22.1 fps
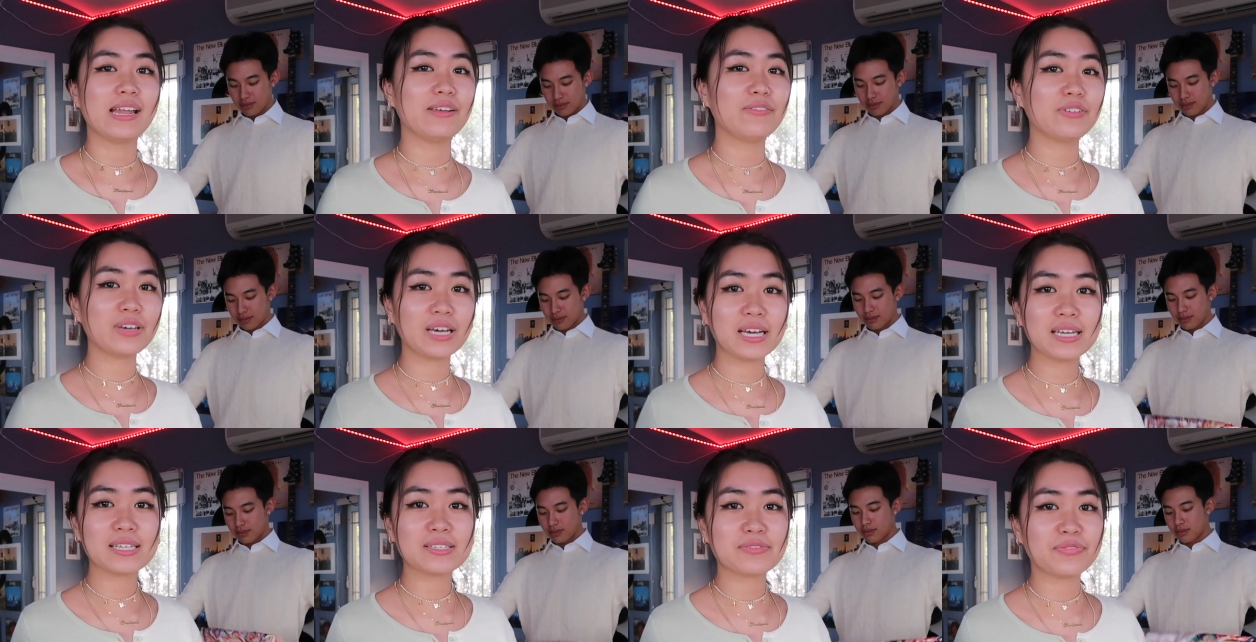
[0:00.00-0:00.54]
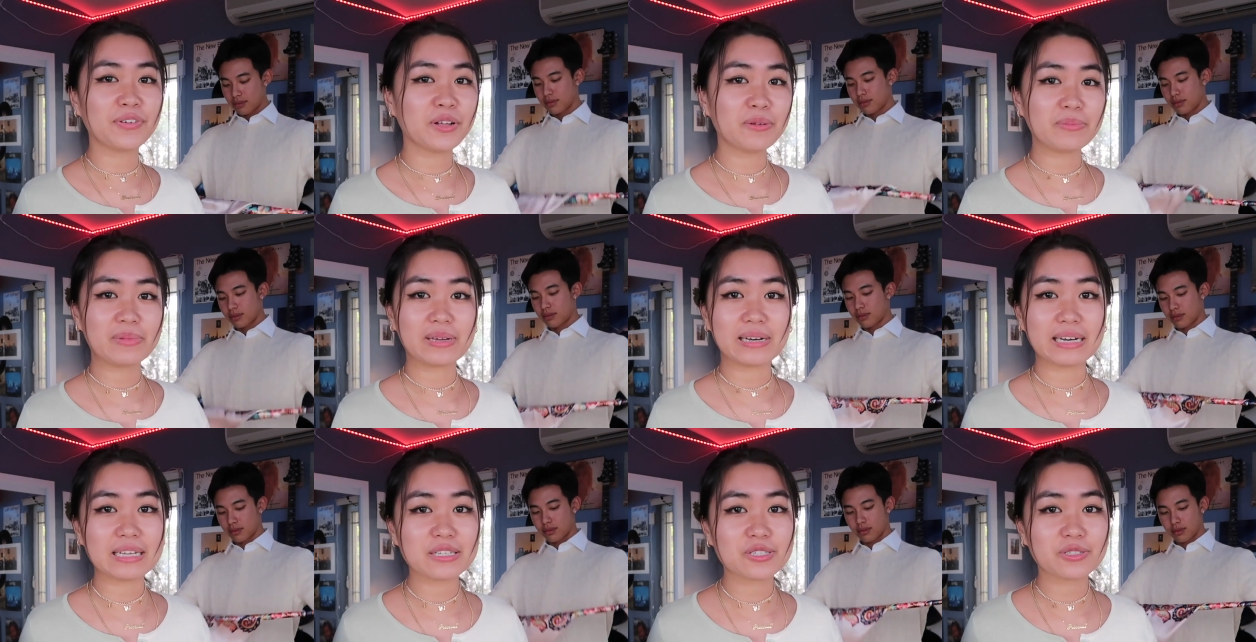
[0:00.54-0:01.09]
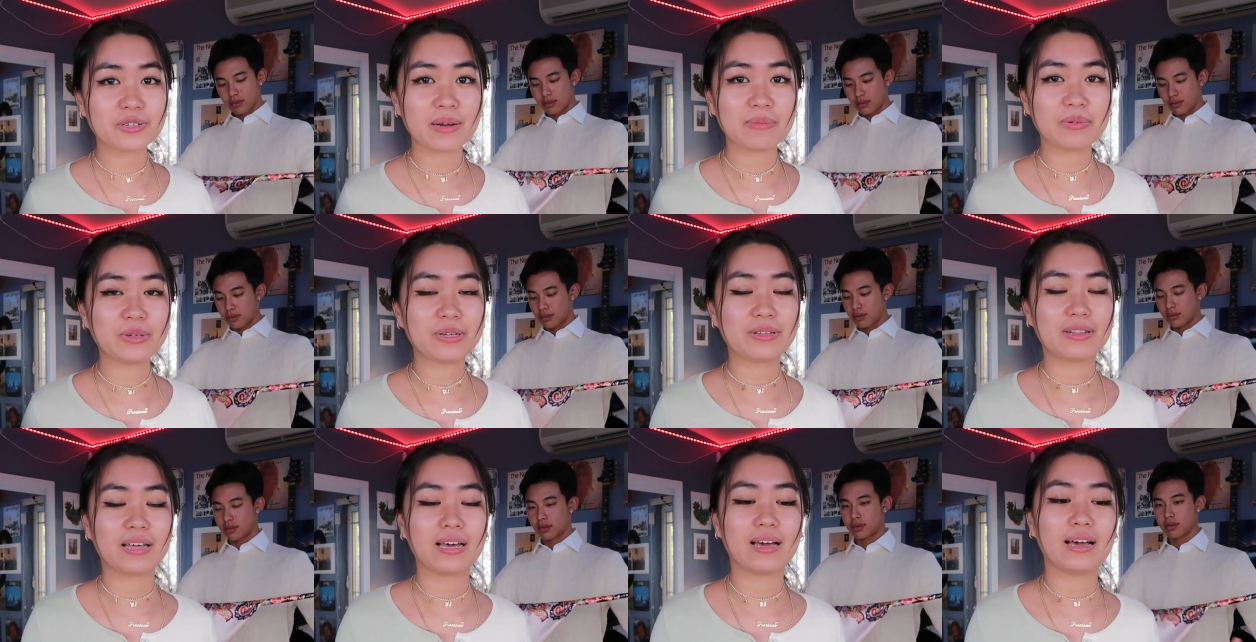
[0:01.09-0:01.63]
Speaker 1: If you guys follow me on Instagram,
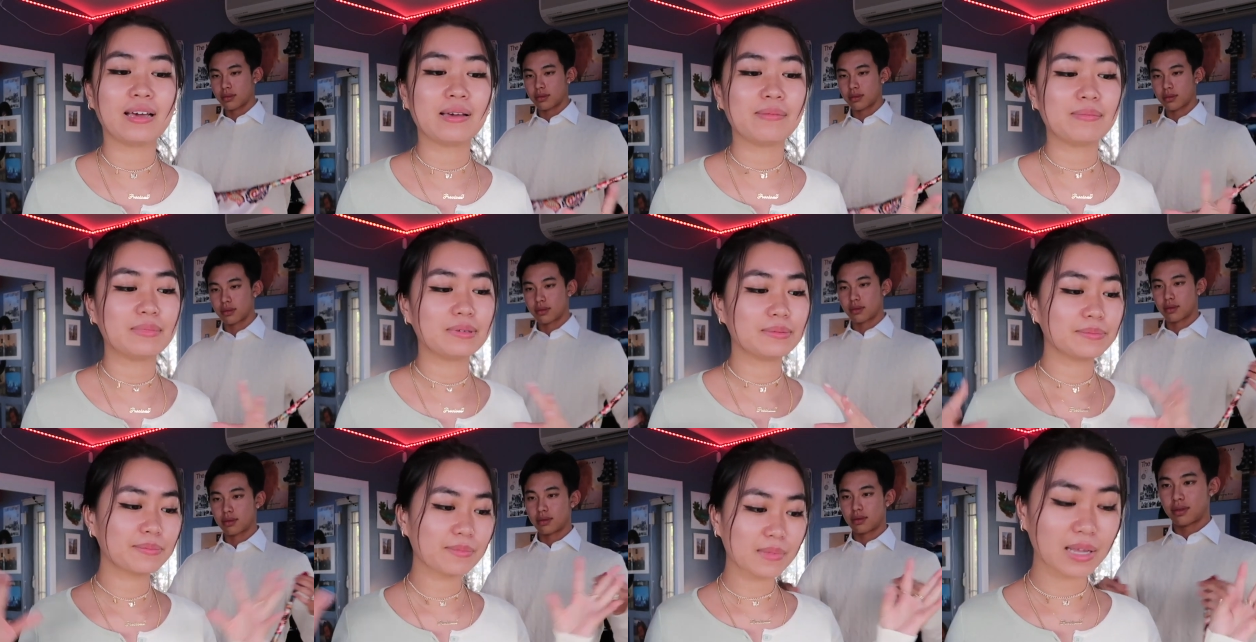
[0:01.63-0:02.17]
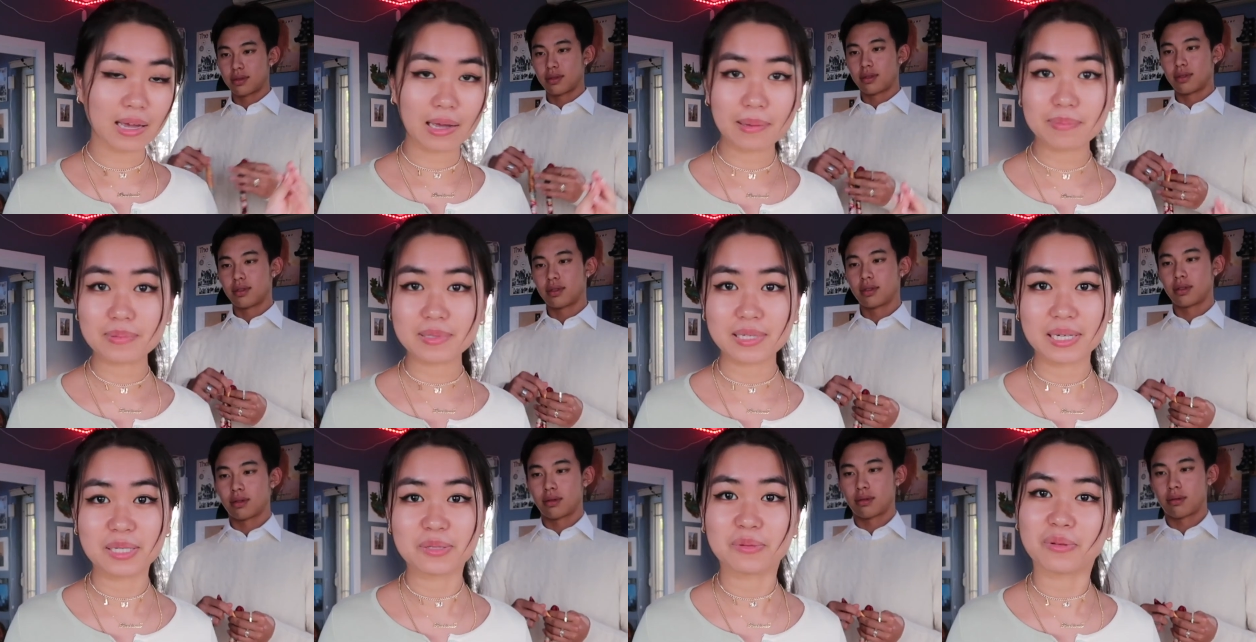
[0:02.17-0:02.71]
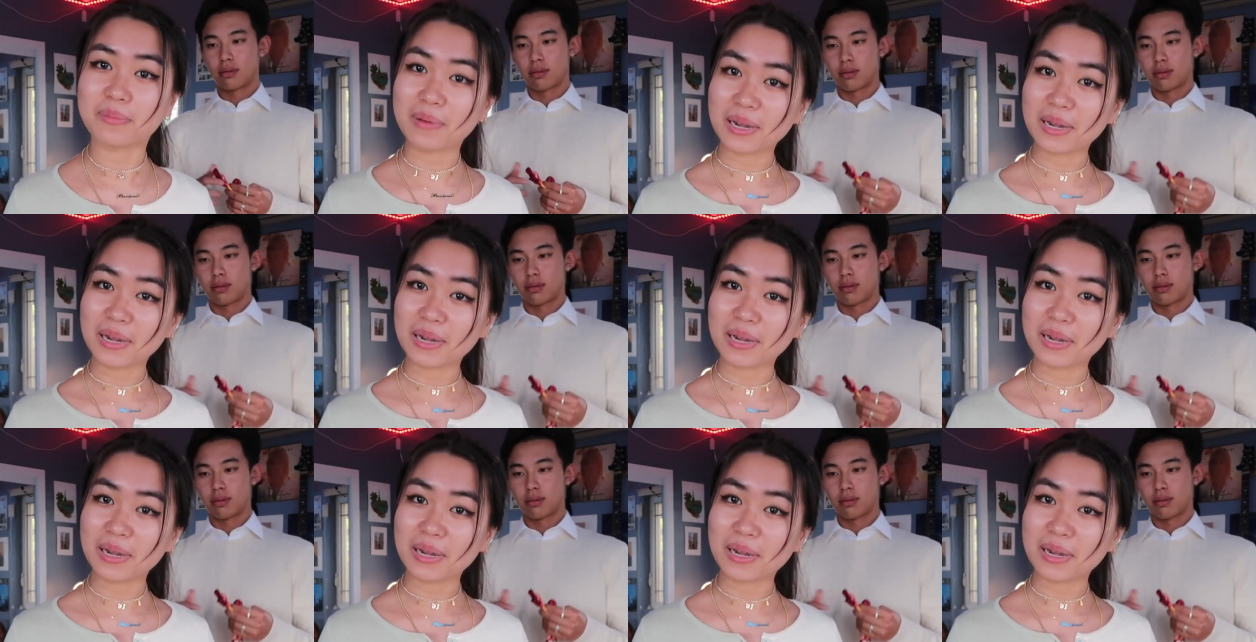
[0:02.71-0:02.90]
you know that I'm obsessed with